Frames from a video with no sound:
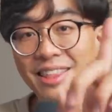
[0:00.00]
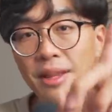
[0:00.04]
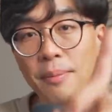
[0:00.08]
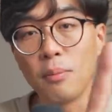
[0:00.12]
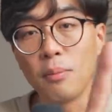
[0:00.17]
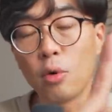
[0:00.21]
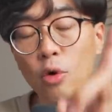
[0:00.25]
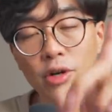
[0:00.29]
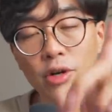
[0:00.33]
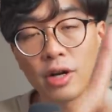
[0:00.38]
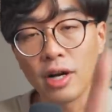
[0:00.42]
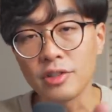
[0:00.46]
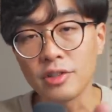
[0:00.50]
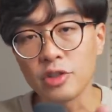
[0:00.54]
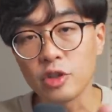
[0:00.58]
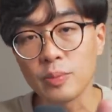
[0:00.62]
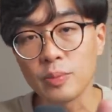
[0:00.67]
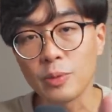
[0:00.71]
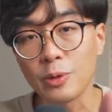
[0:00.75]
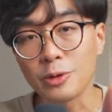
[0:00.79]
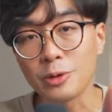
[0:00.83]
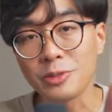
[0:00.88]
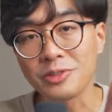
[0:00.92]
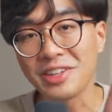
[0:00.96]
them more
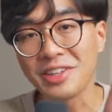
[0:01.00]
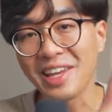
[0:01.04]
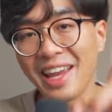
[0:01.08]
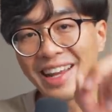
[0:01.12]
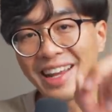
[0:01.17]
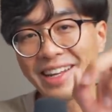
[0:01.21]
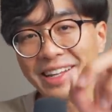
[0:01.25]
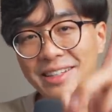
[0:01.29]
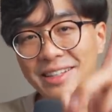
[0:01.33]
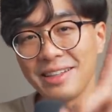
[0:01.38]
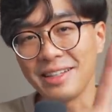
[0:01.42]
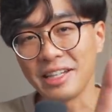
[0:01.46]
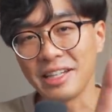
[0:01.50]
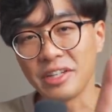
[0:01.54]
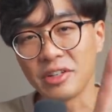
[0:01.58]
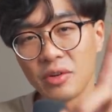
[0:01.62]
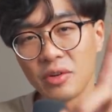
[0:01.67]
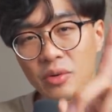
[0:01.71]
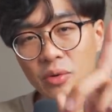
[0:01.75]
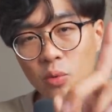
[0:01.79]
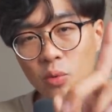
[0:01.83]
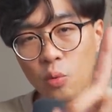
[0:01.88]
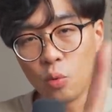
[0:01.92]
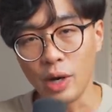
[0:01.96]
customers in a
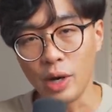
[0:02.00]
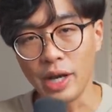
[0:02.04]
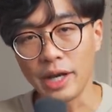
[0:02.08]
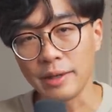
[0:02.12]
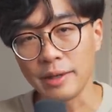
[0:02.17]
leaner way.